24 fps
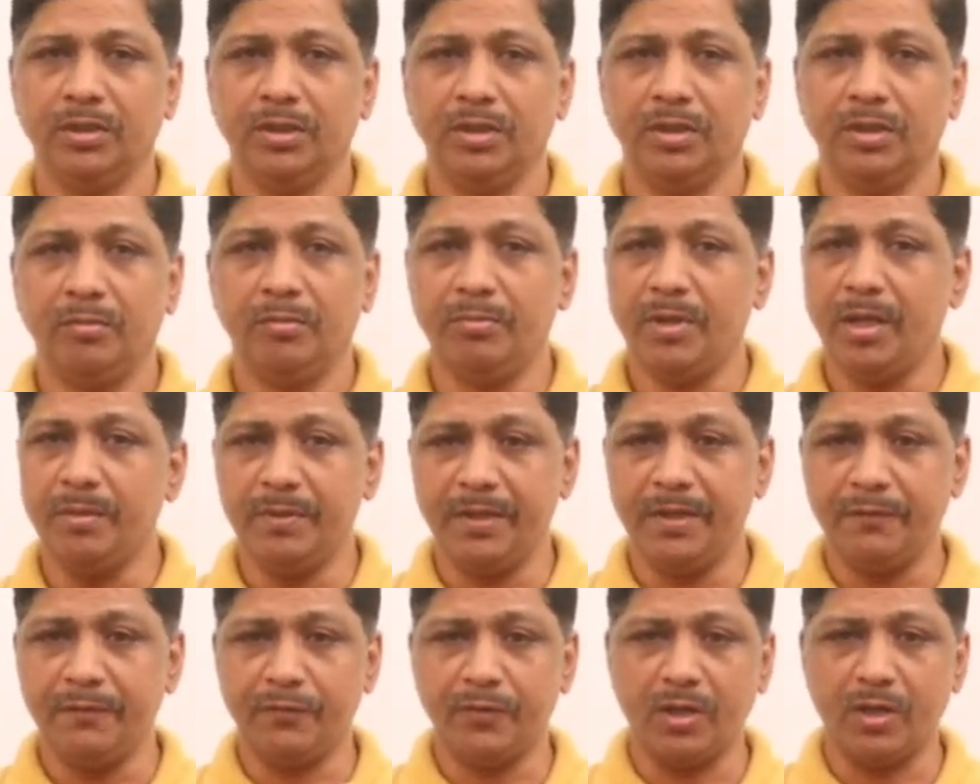
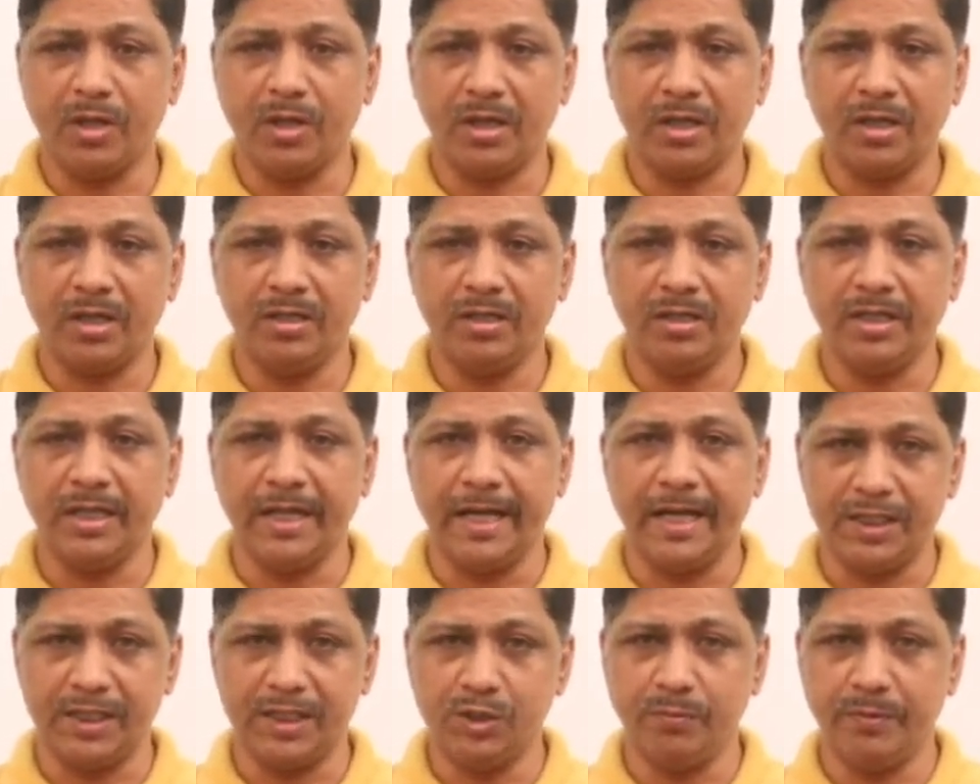Maybe if you are a
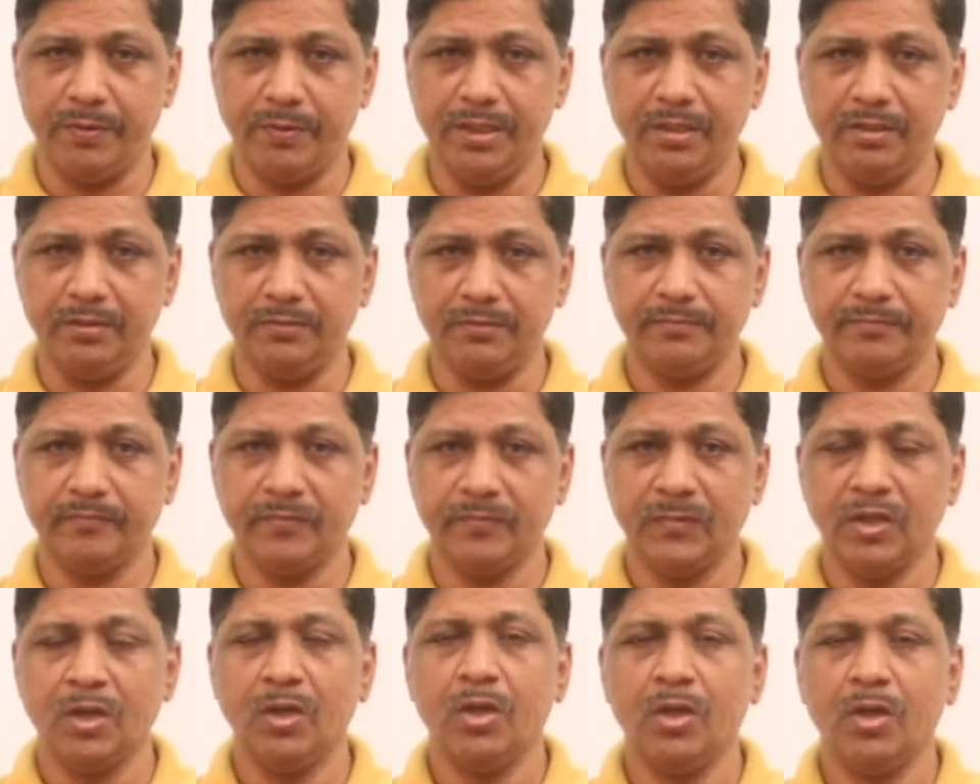graduate,
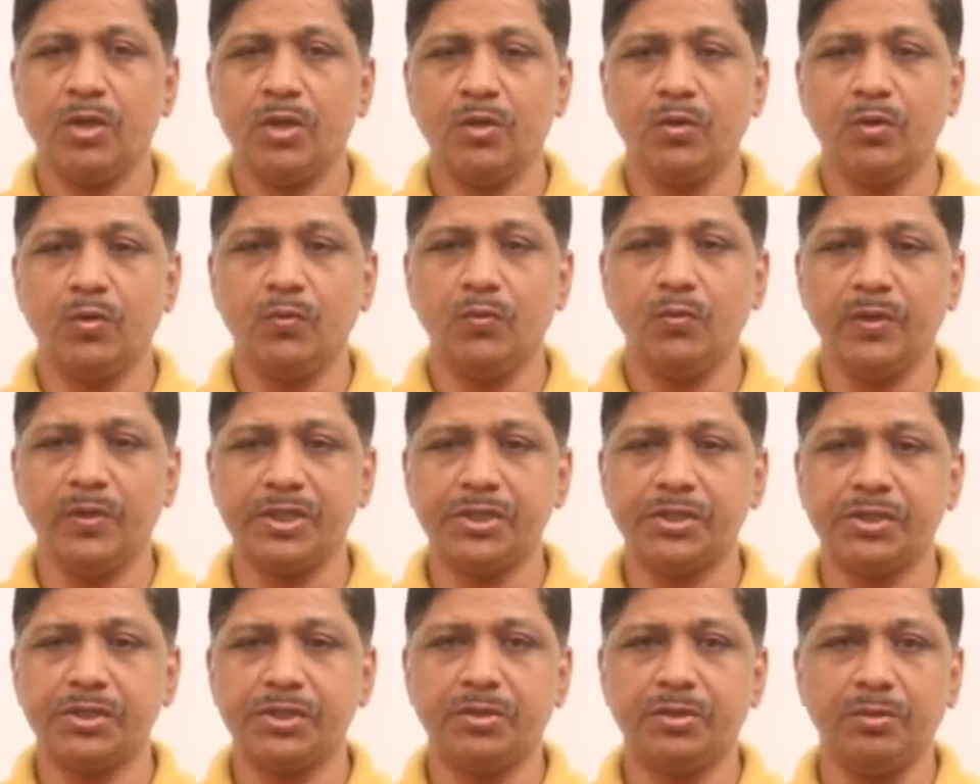you
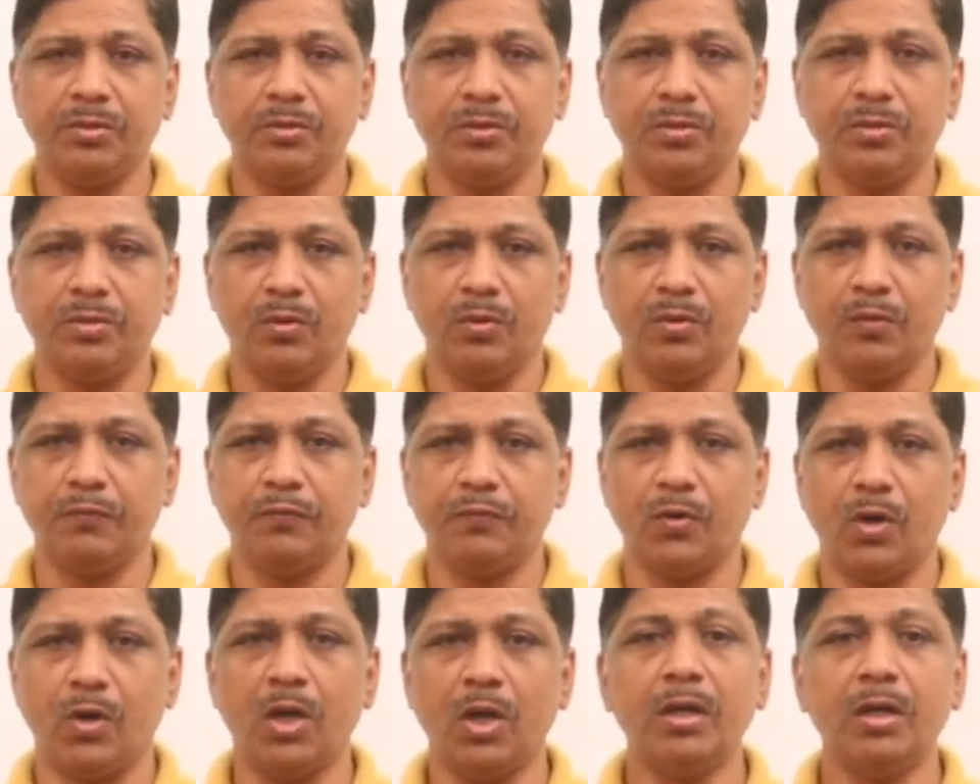wish to go
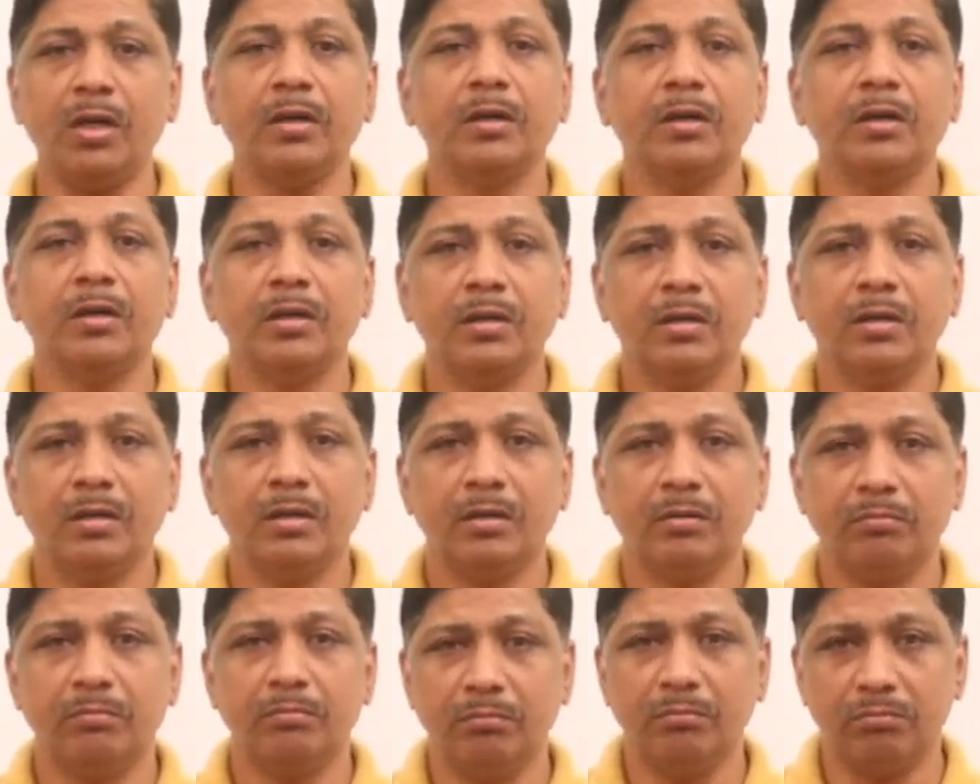for
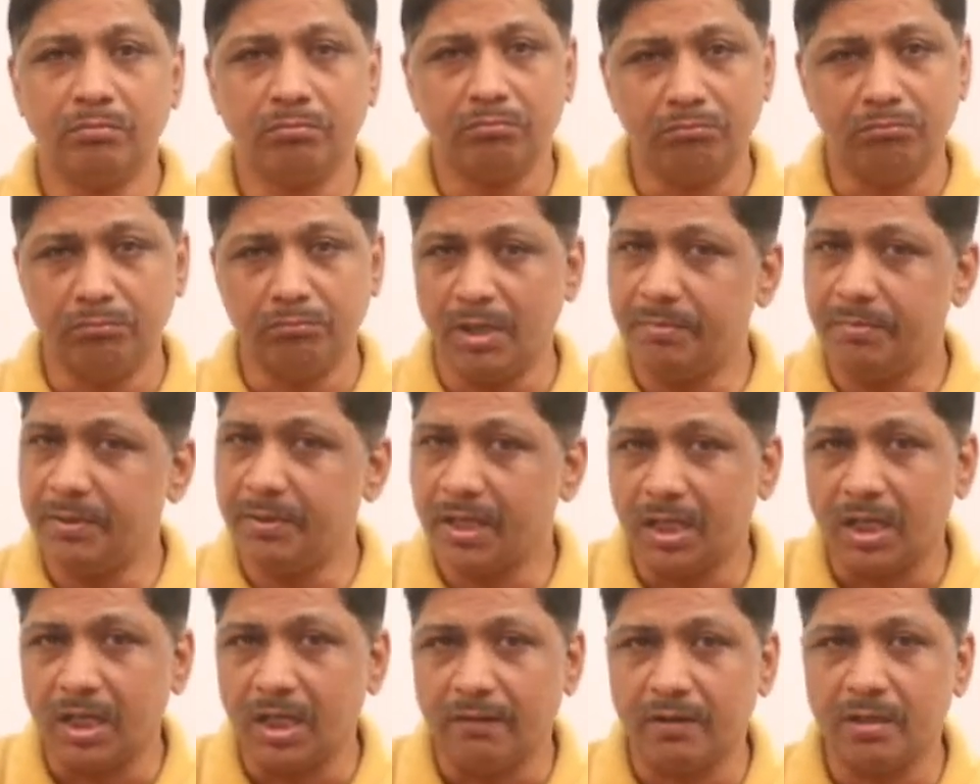maybe a
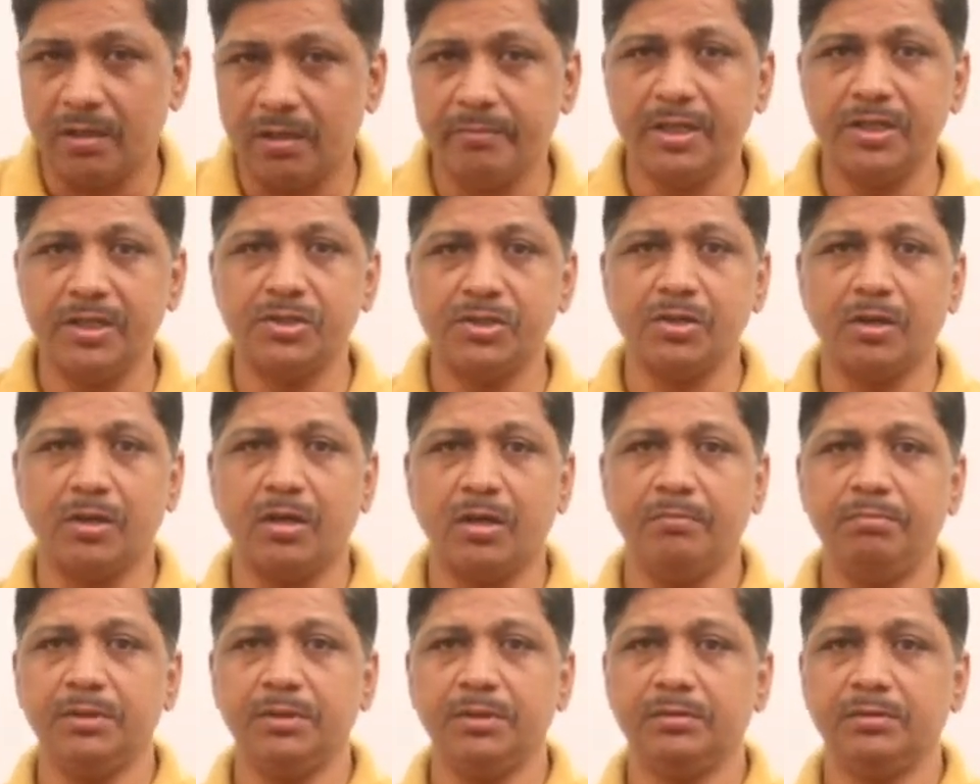government
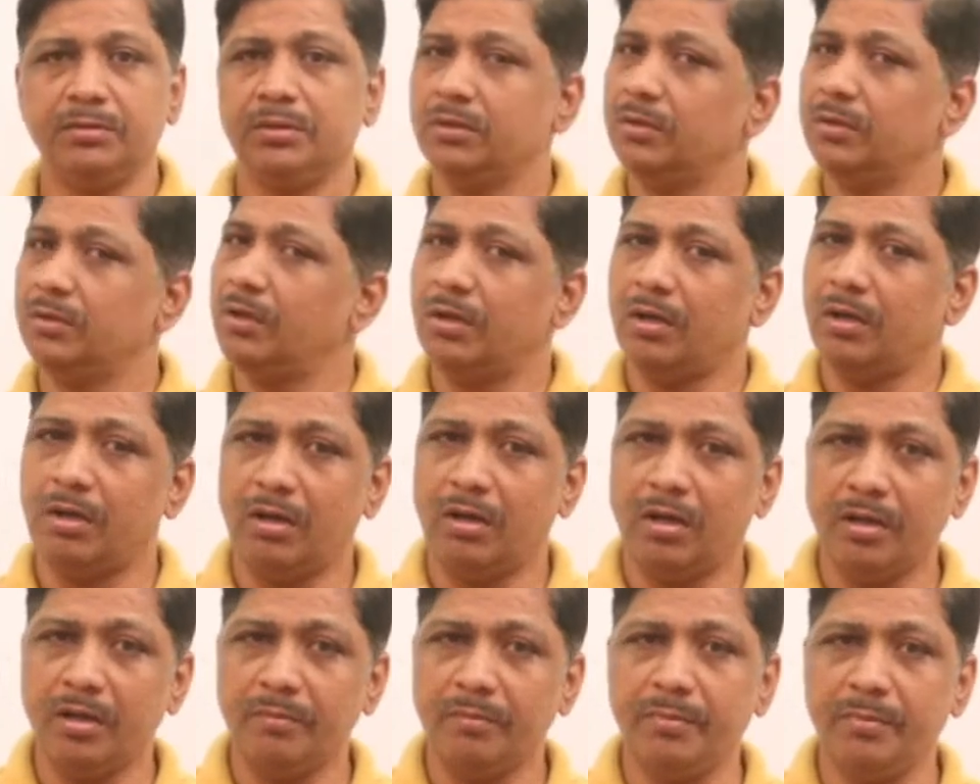job
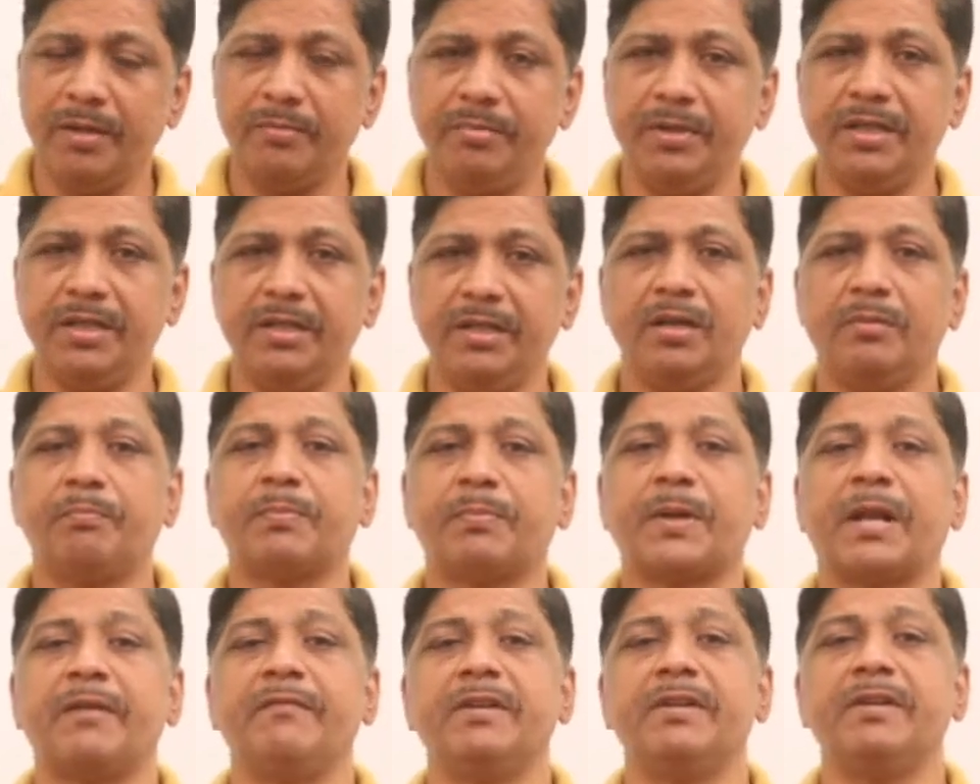or maybe
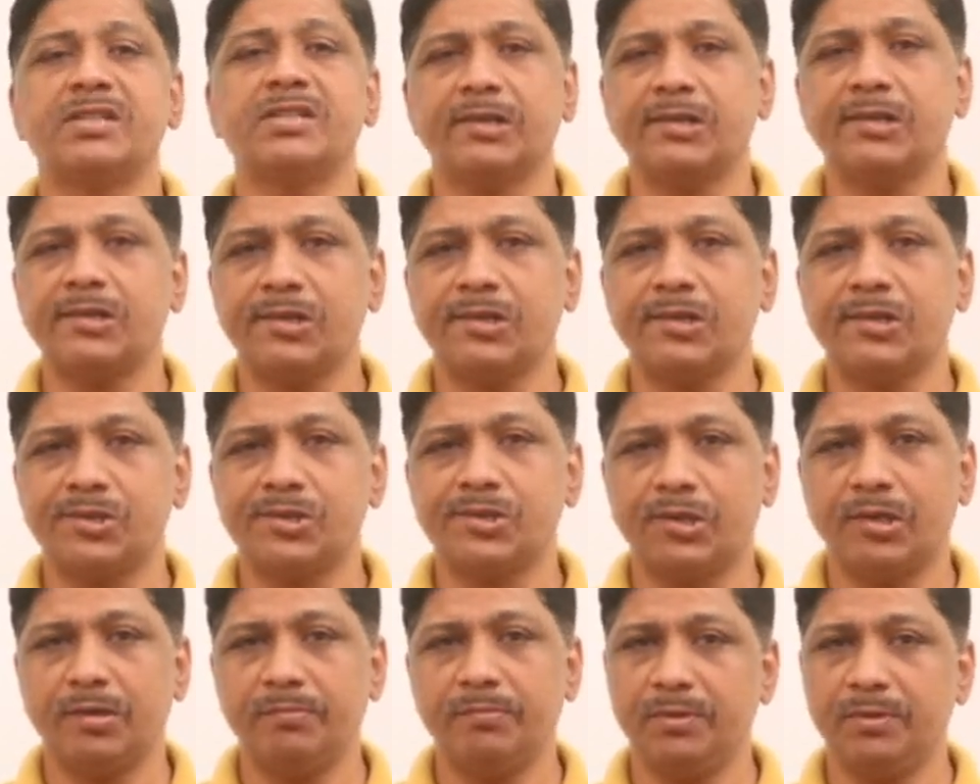private sector
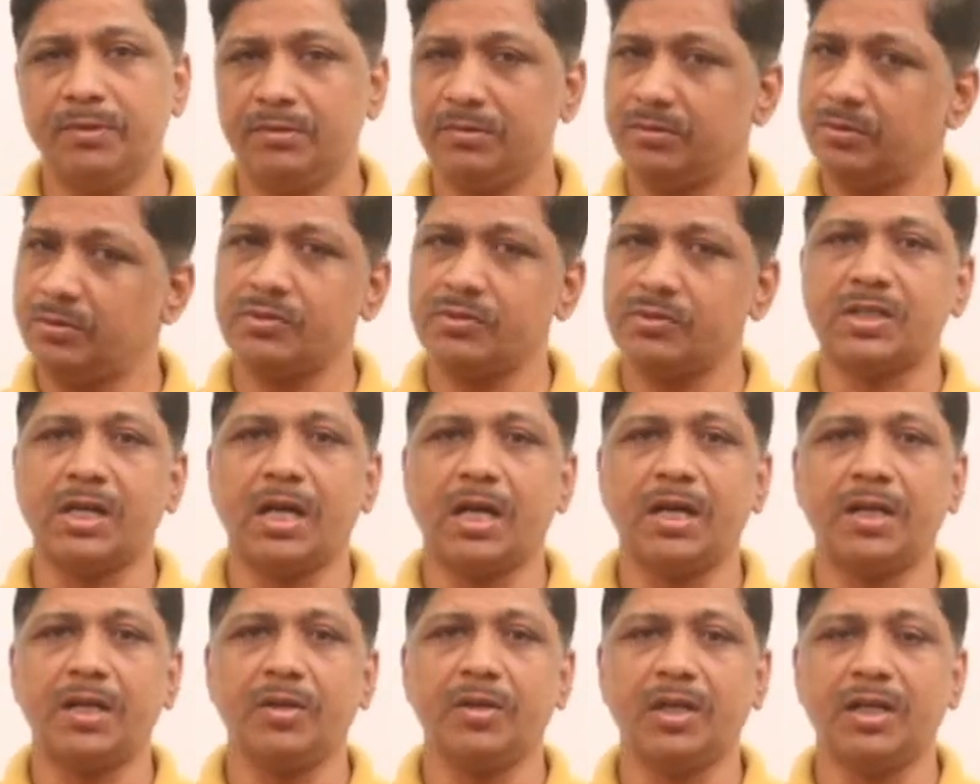job to
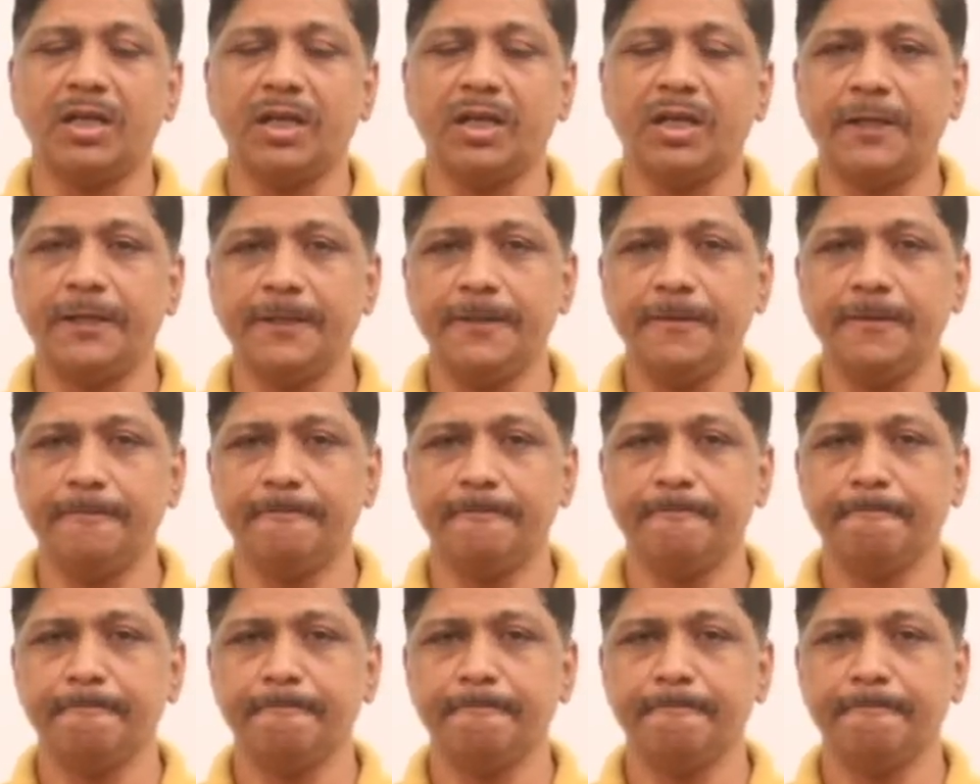start your career.